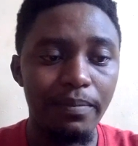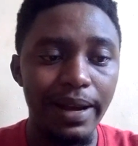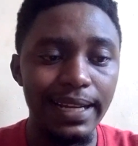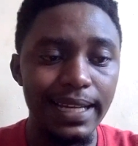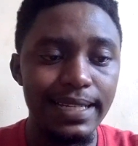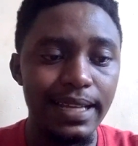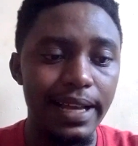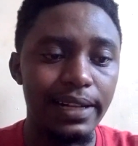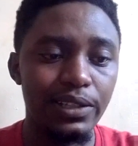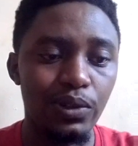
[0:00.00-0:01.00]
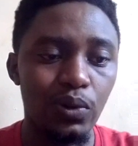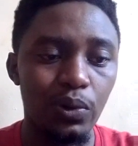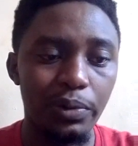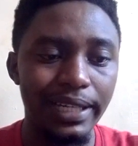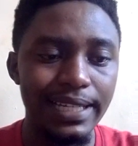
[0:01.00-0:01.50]
minor child,
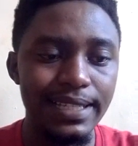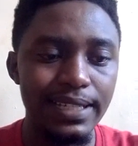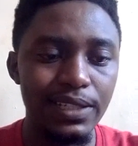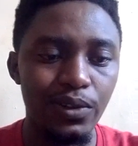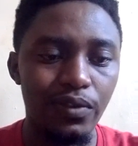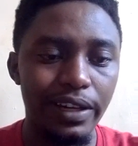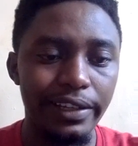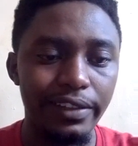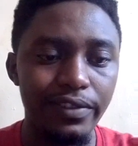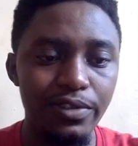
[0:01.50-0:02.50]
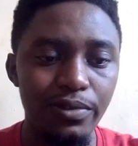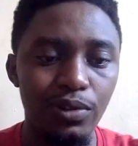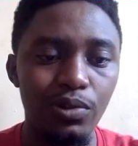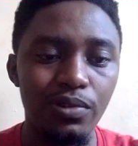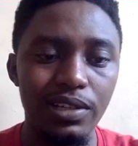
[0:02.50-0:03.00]
or agent of an
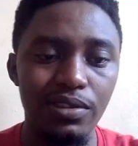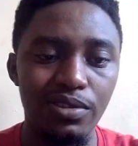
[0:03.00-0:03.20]
individual who has,